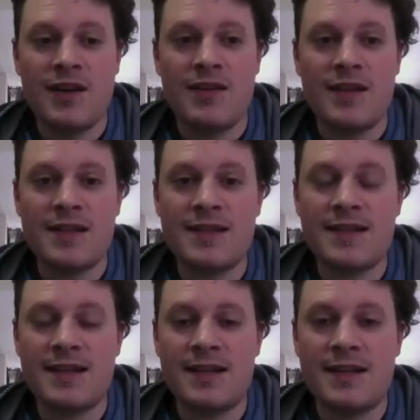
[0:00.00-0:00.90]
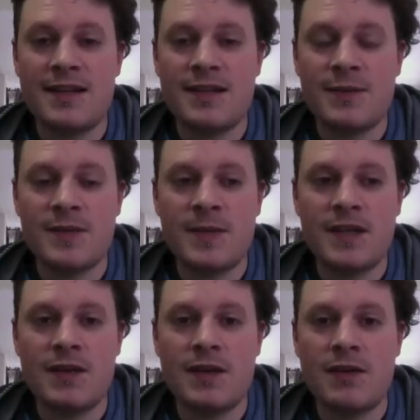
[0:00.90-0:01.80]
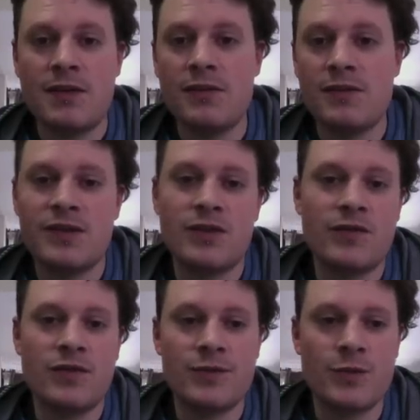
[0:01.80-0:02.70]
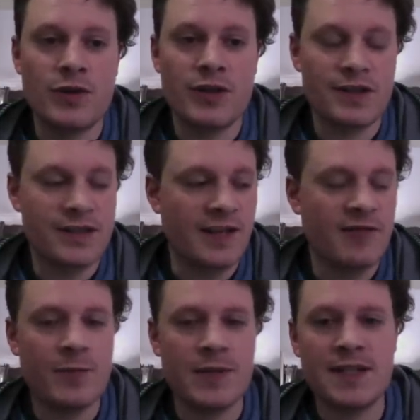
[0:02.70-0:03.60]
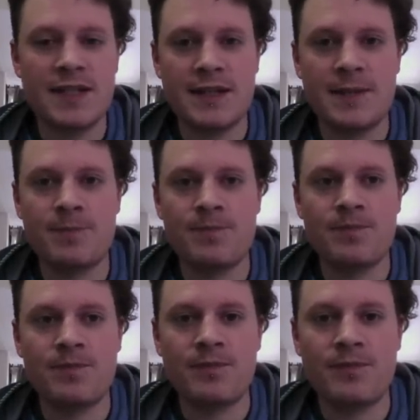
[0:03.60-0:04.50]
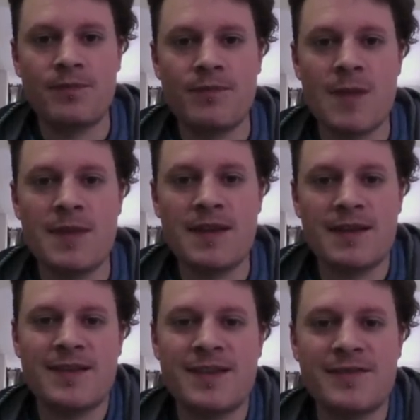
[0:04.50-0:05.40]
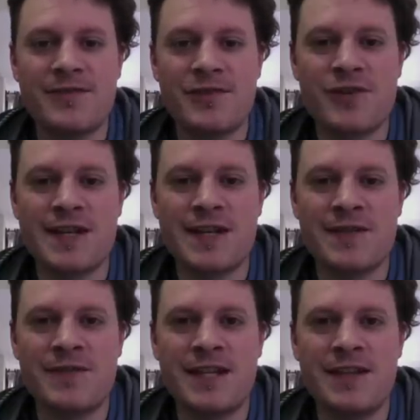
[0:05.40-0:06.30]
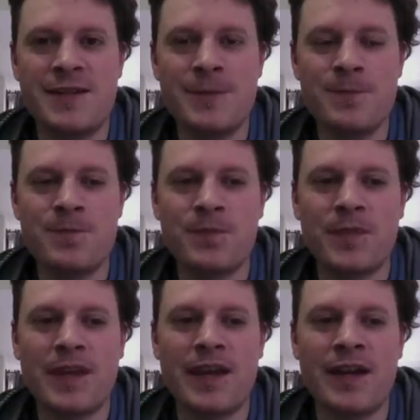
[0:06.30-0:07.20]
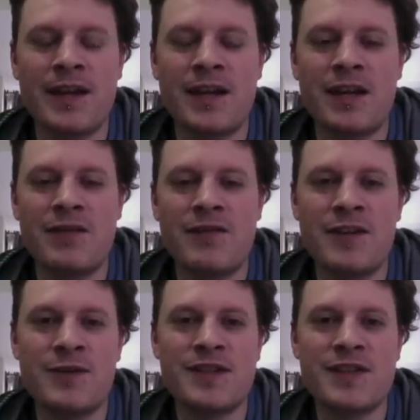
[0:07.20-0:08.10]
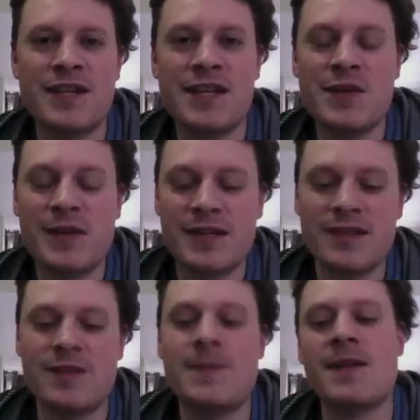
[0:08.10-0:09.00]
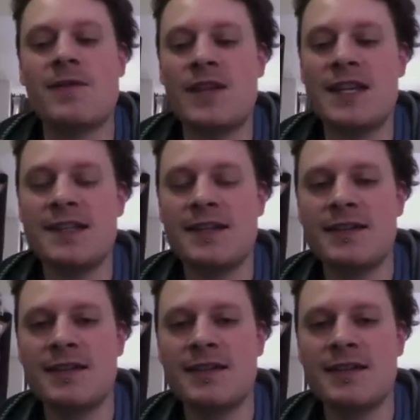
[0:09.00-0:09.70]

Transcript: that's what's been going on. Also, of course, work and stuff, but maybe that's for another video. If anyone's got any questions about visa